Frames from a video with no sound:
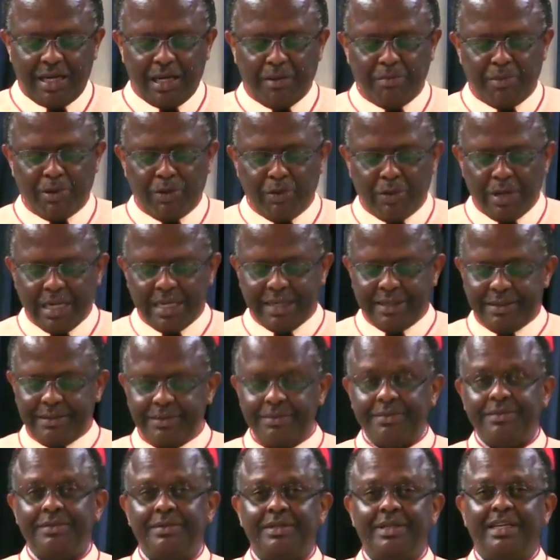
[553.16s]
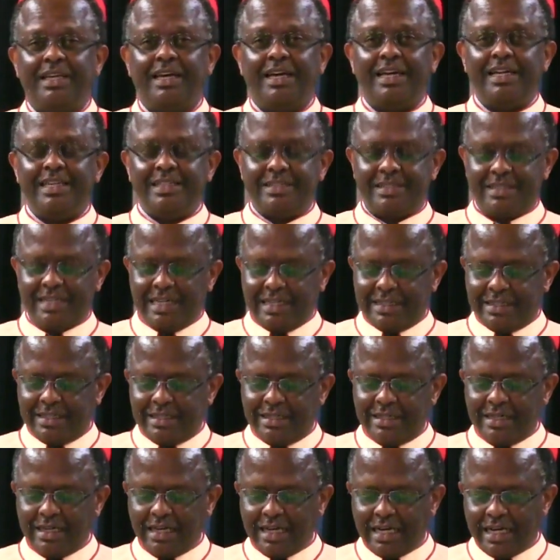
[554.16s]
Number one is
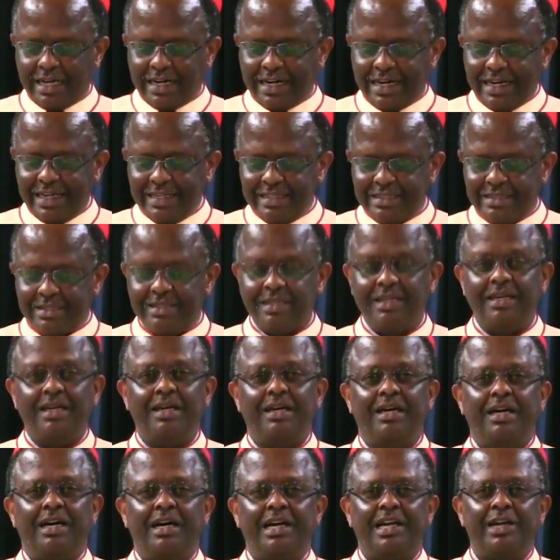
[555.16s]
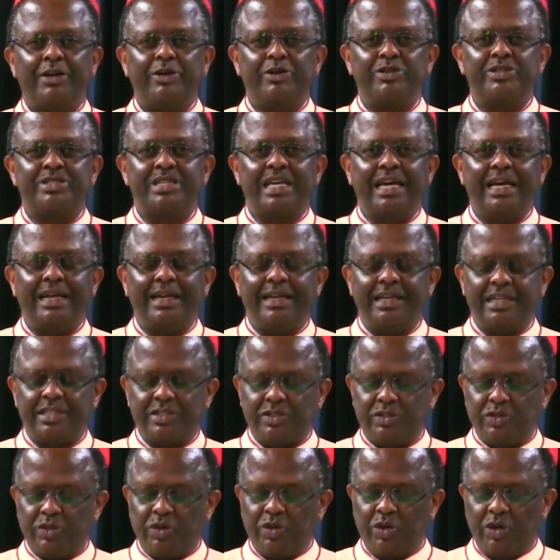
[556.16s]
that Christ reconciled us
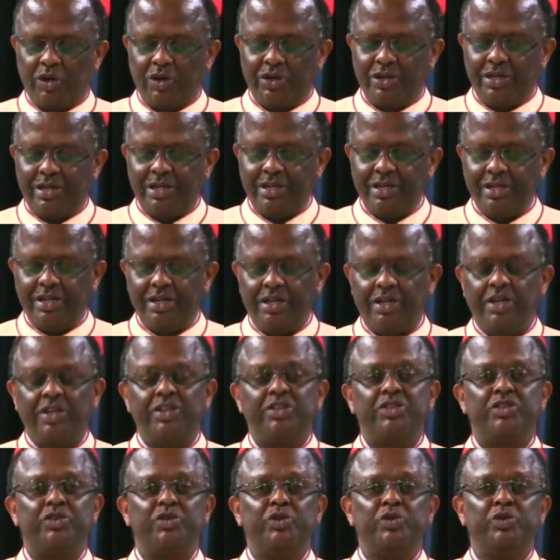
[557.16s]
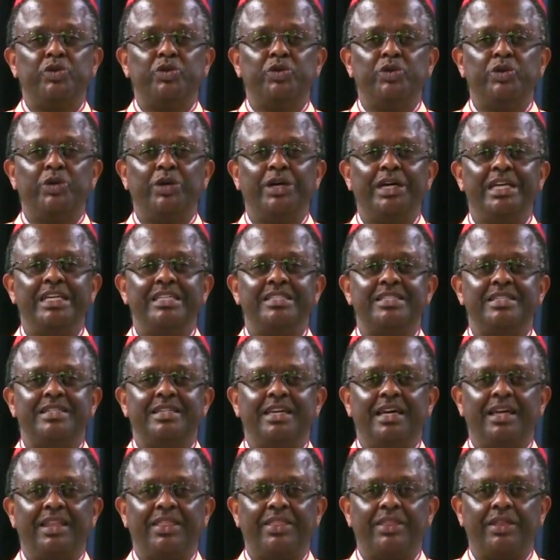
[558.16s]
to God through his
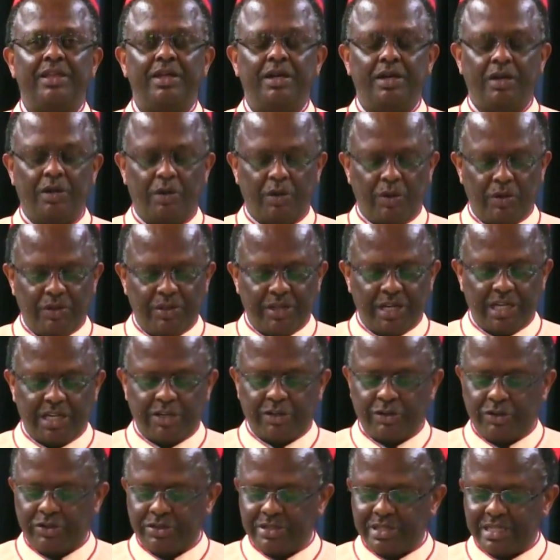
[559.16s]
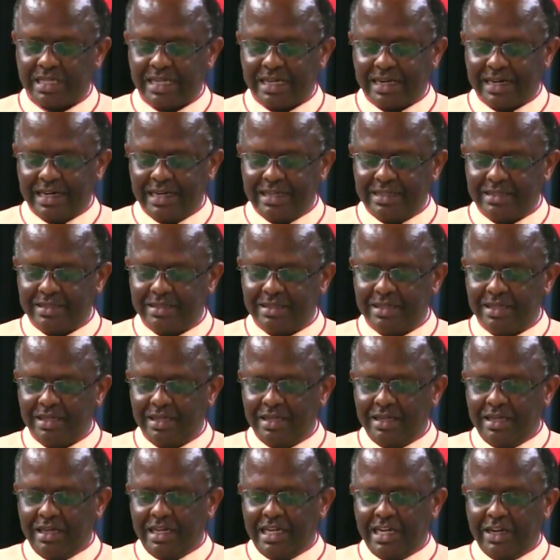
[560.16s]
death on the cross. Christ
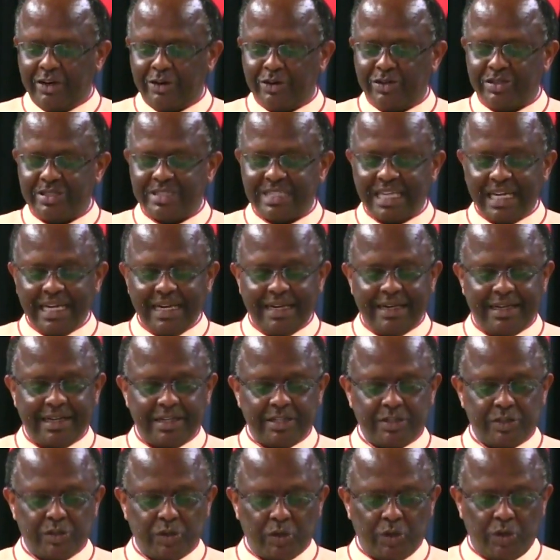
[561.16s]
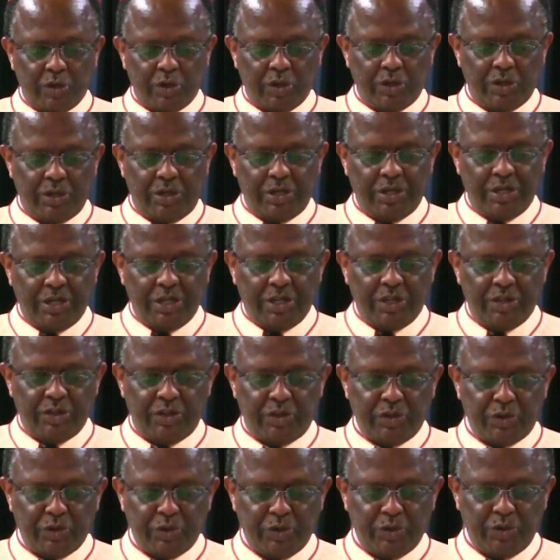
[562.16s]
reconciled us to God
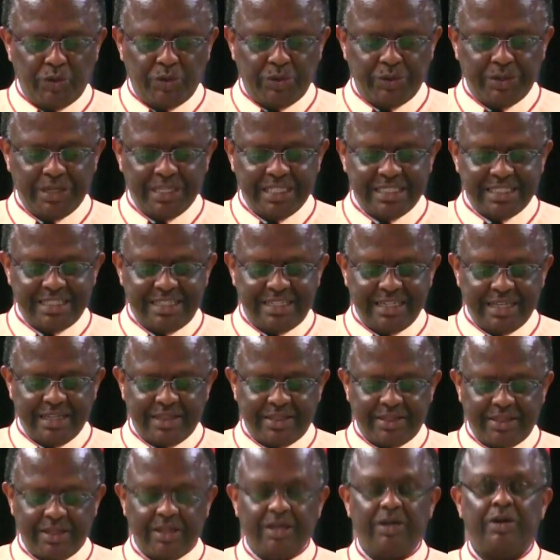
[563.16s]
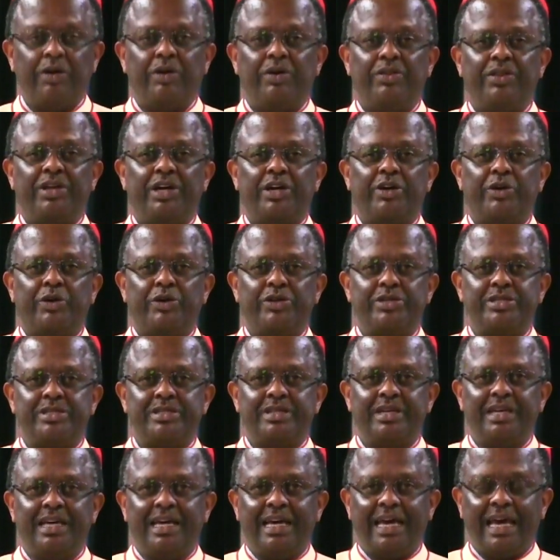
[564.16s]
through his death on the
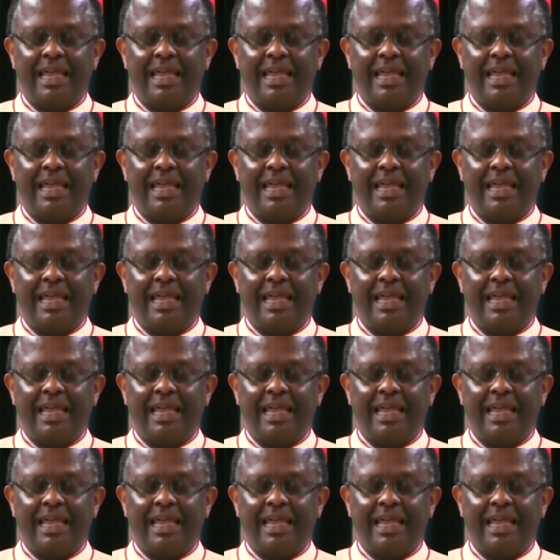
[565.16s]
cross.